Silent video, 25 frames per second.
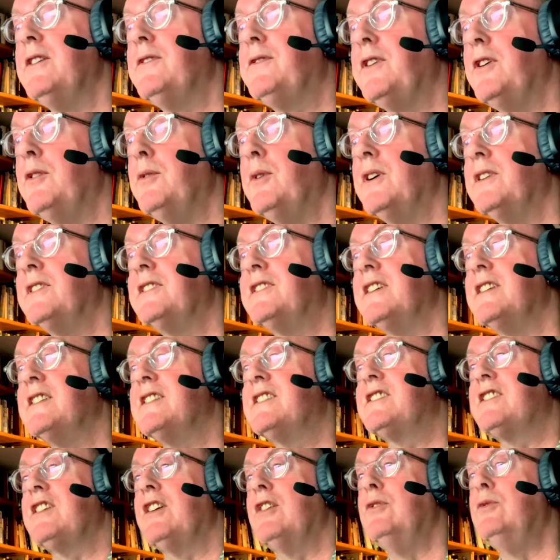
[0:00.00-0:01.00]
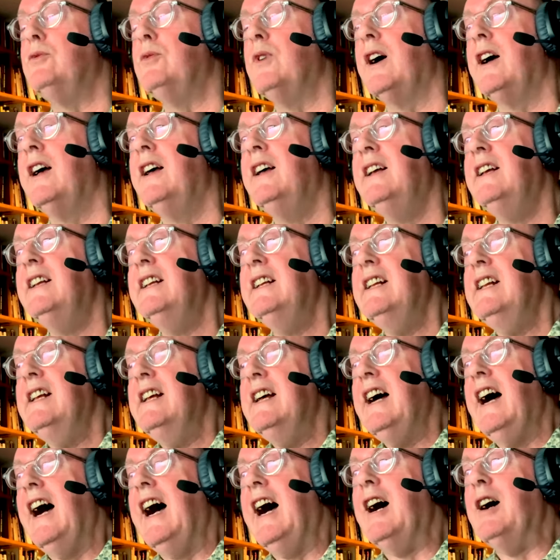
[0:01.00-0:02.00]
you wanted. So
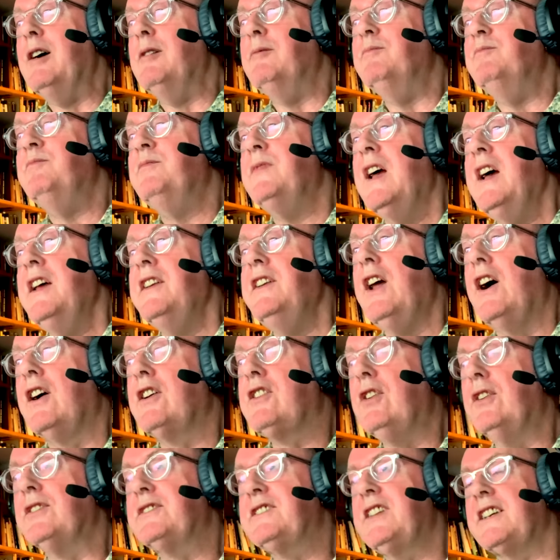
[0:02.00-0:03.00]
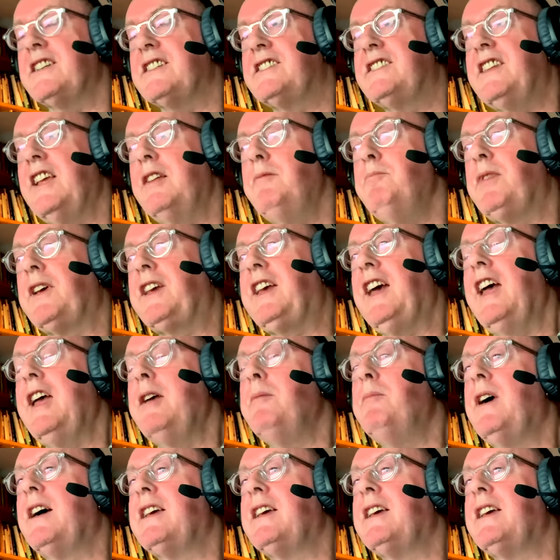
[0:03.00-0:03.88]
narcotics then became,